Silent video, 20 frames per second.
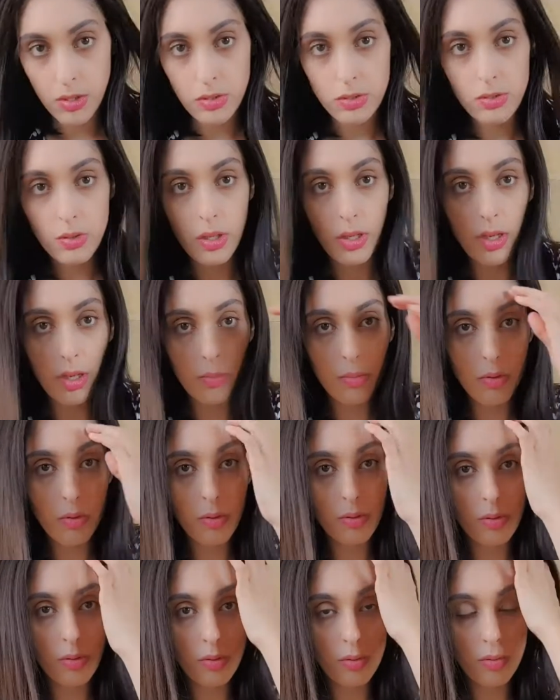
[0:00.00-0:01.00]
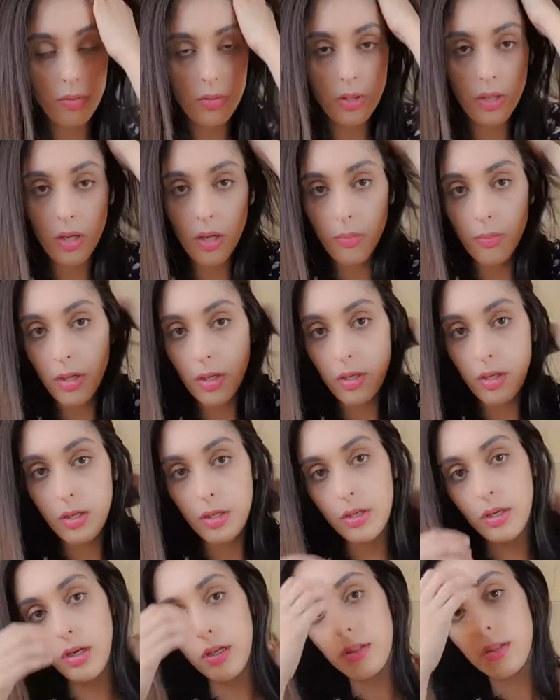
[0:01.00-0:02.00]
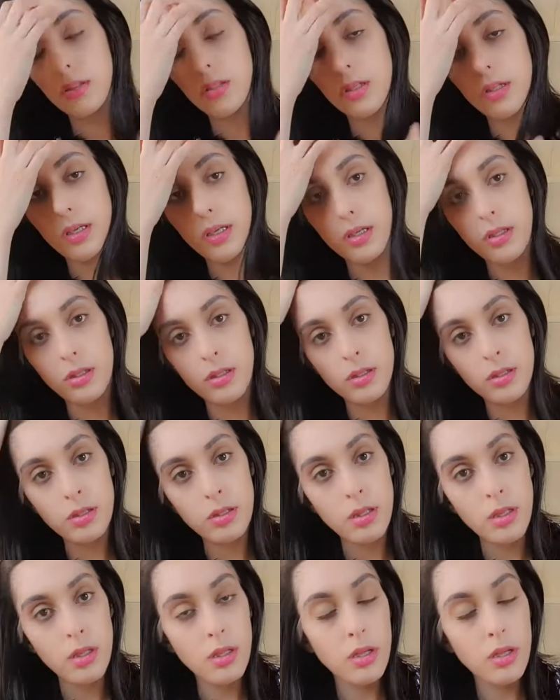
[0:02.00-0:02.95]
So I am going to do that. I'm not going to cut the lace